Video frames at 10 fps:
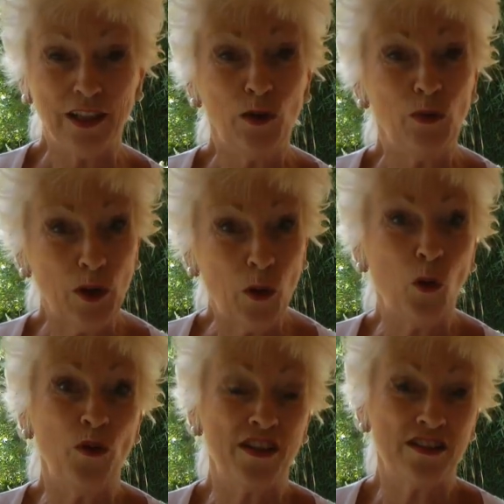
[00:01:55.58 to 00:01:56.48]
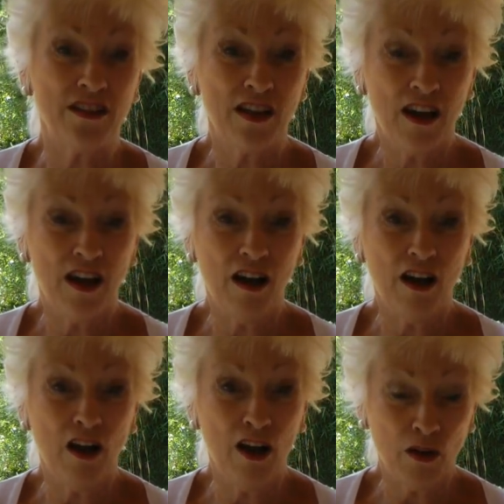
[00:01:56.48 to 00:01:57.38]
We call this
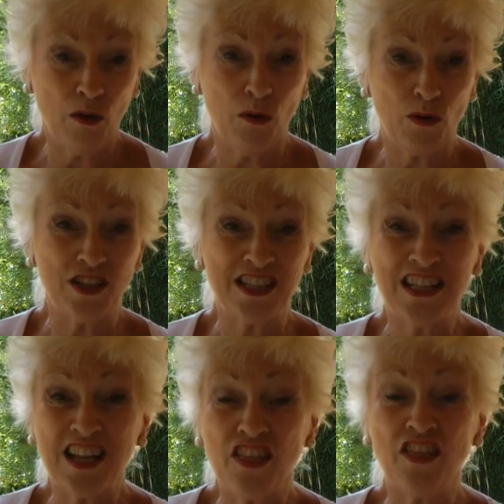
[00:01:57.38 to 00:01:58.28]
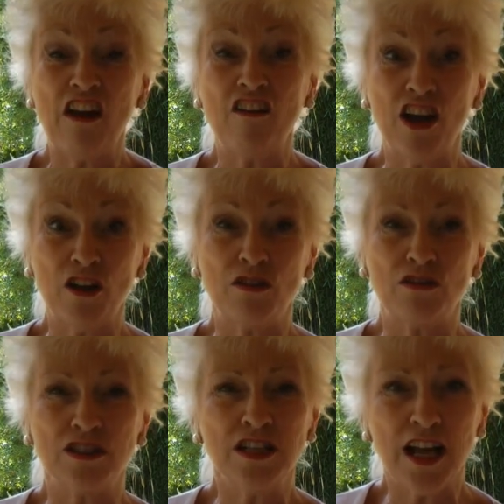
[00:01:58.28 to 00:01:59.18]
a cord. It's an etheric
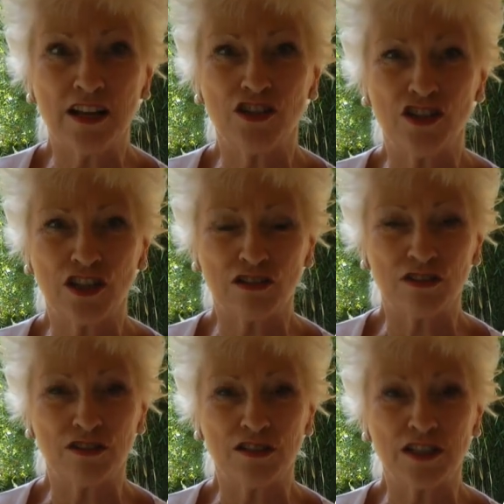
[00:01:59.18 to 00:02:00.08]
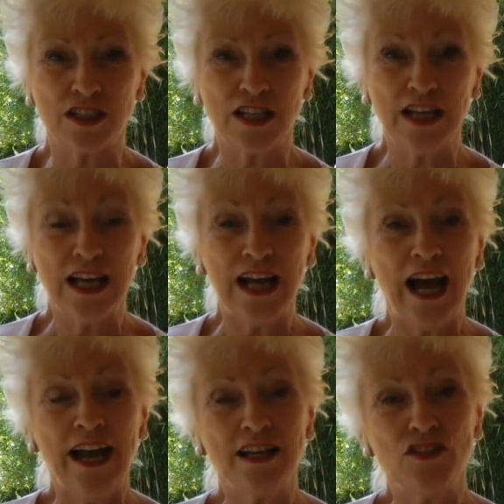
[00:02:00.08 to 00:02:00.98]
cord, an energy cord,
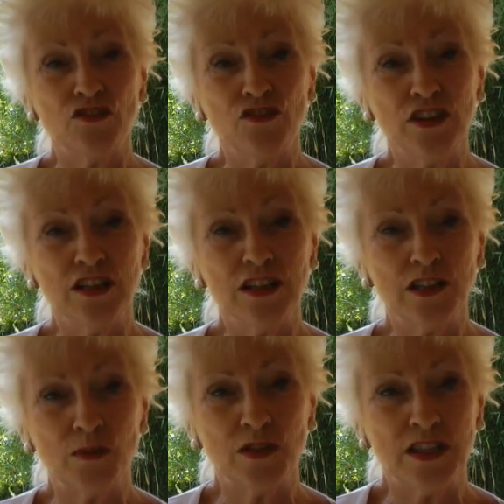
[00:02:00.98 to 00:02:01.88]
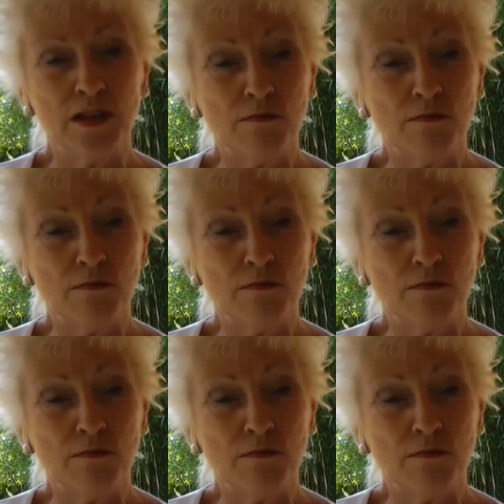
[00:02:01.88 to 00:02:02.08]
and it's filled with the